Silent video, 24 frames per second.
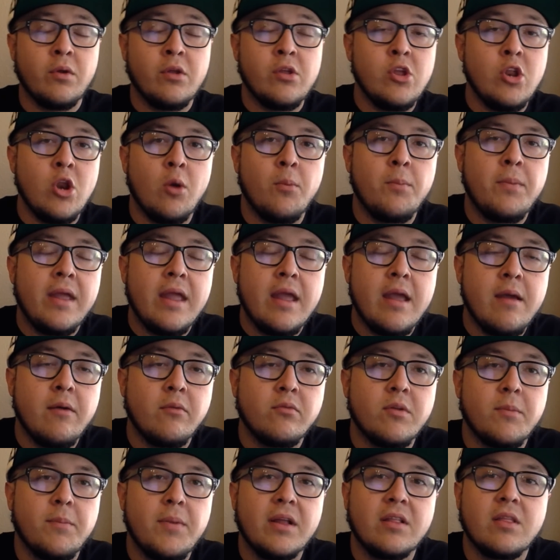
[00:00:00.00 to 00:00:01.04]
you know, being
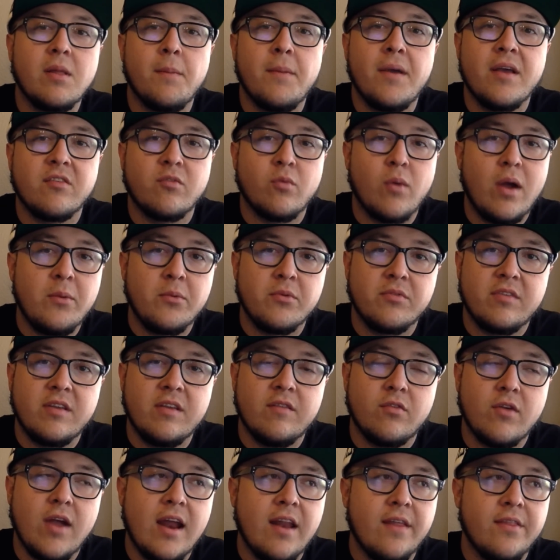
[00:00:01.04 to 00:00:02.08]
able to pick the best wide
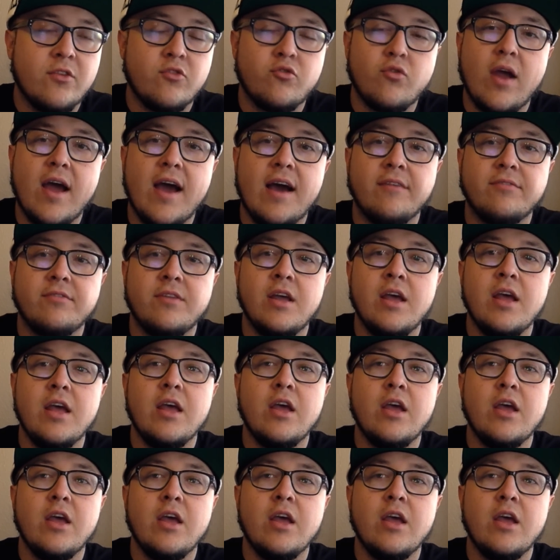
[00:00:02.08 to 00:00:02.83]
receiver out of the draft.